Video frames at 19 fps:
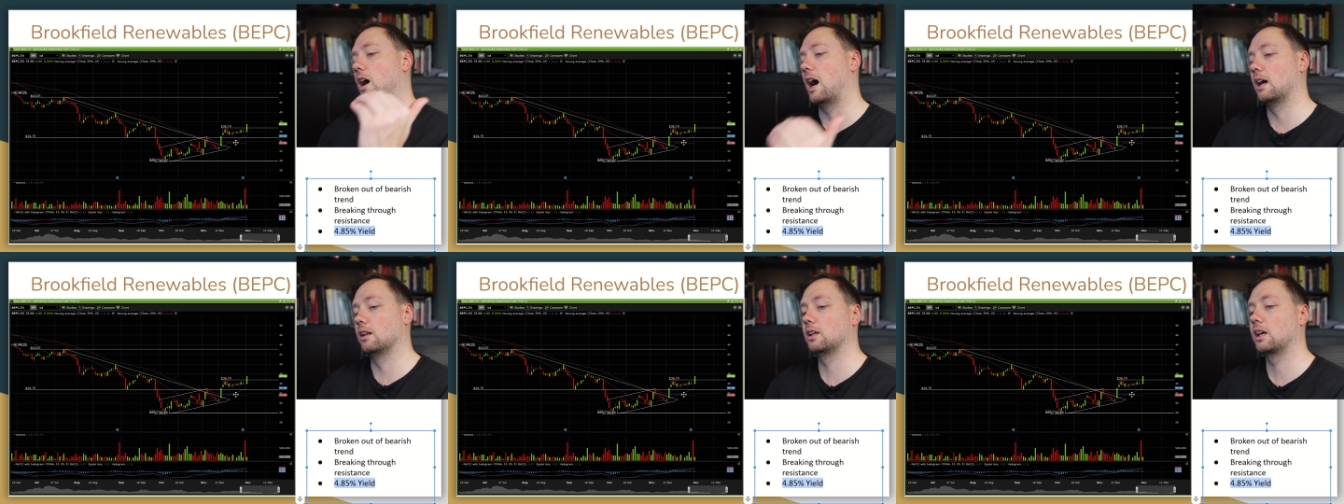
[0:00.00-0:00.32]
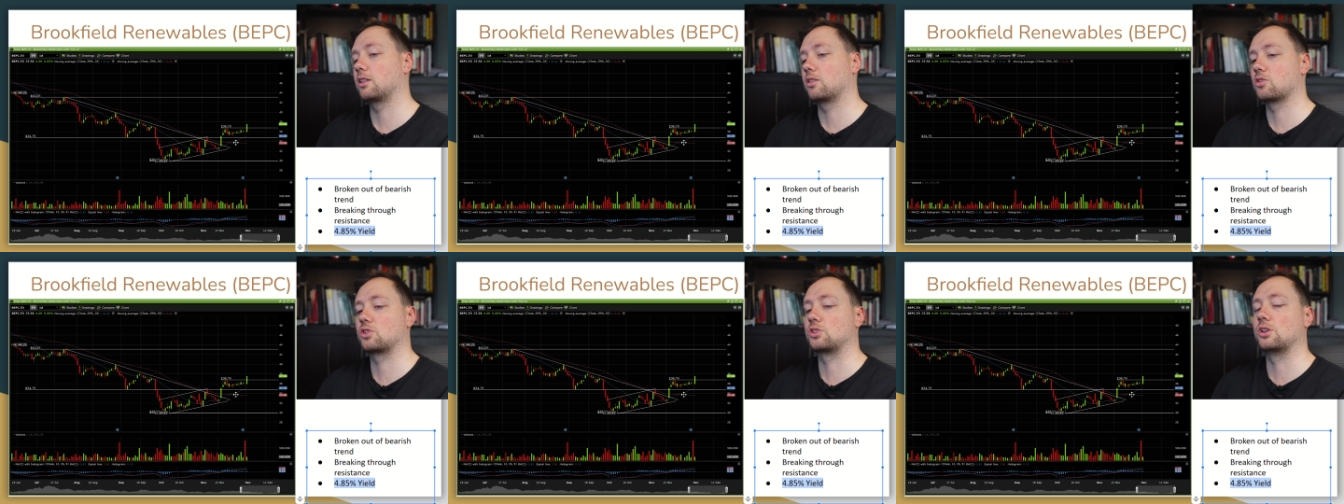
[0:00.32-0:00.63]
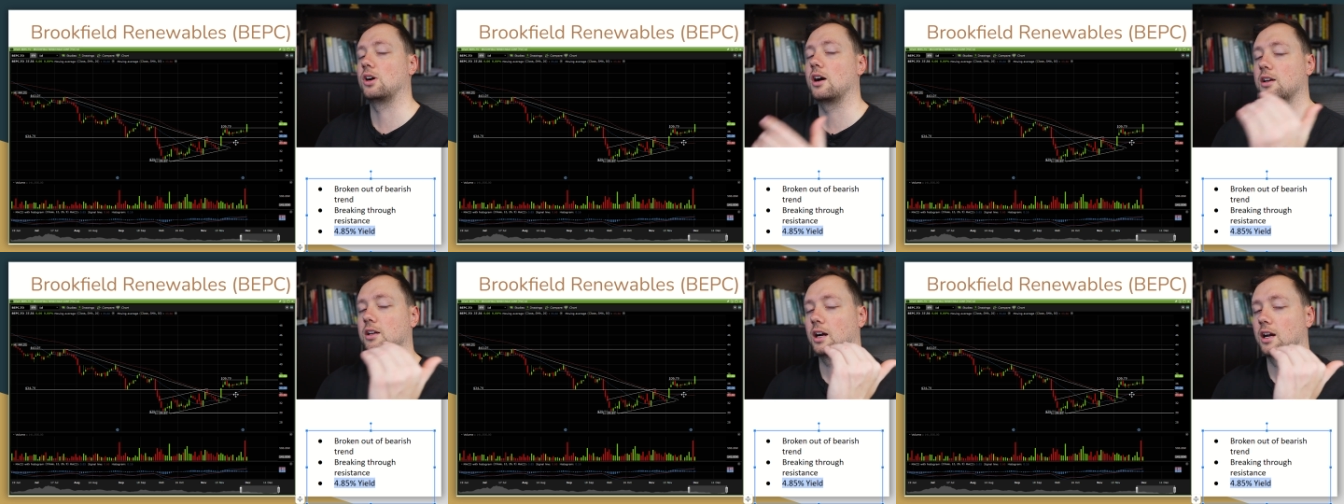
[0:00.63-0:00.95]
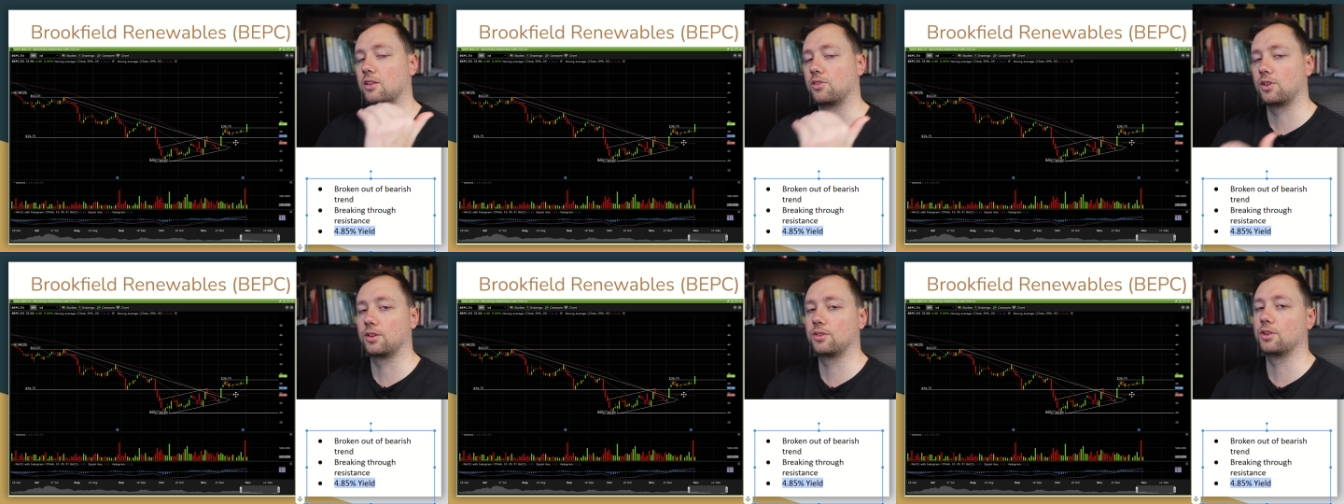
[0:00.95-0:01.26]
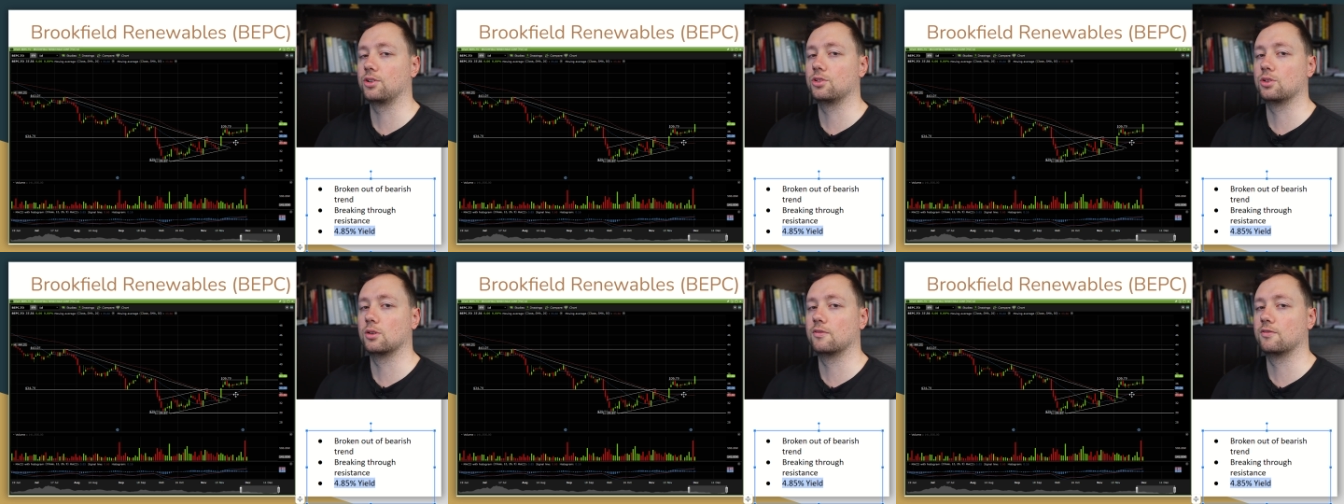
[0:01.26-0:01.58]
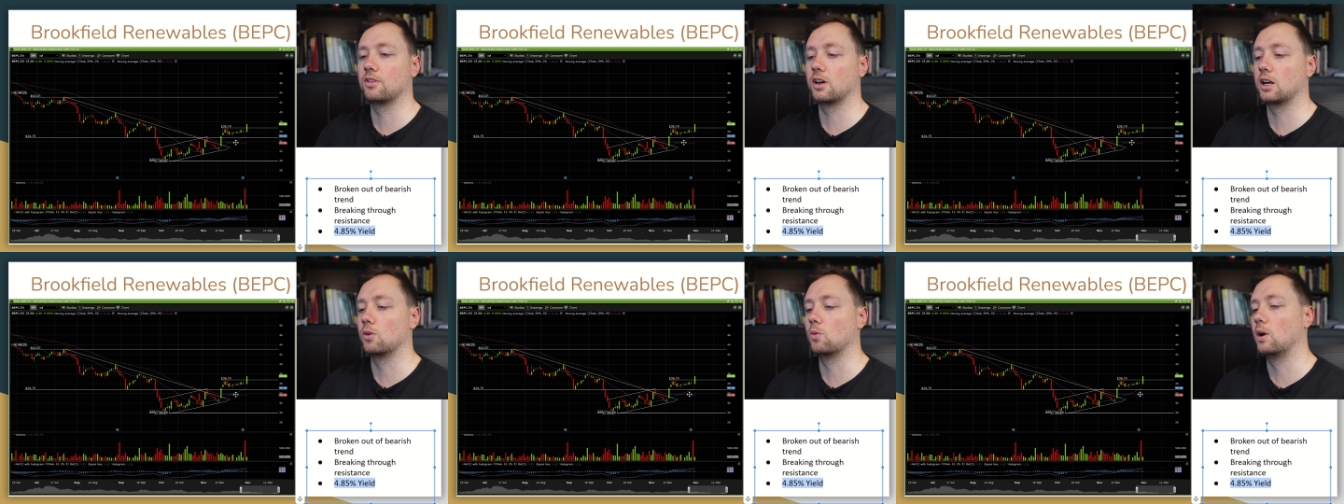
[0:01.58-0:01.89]
I like the stock. I think they're doing
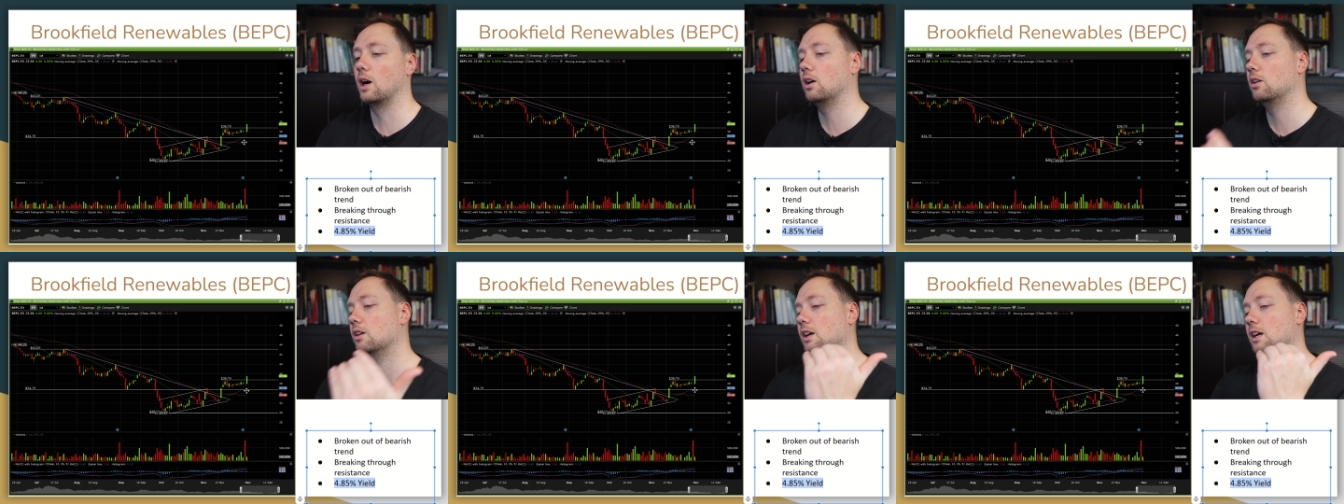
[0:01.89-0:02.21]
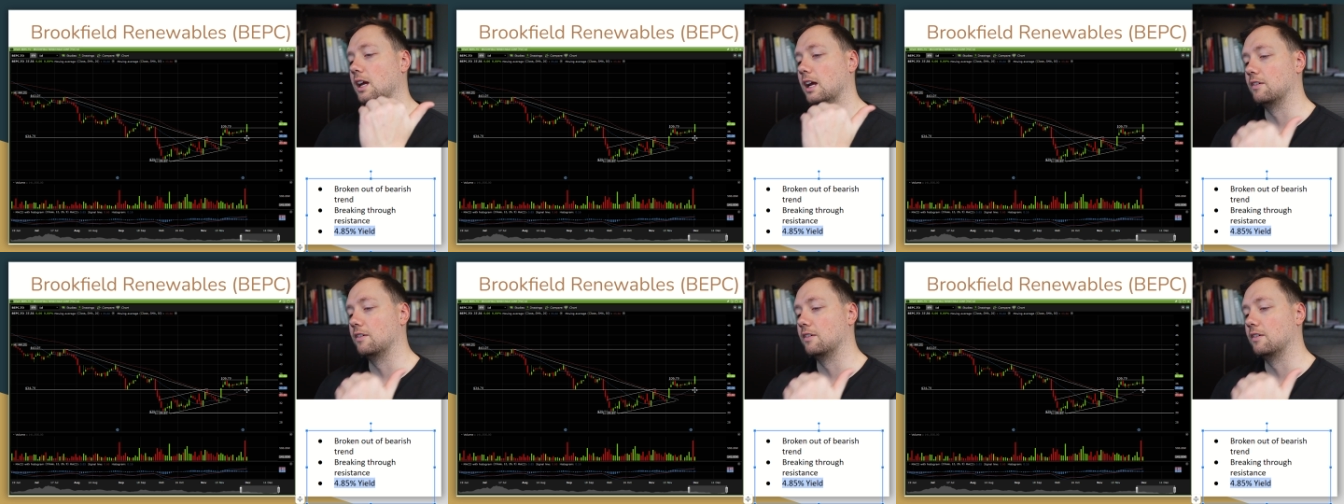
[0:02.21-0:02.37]
very well.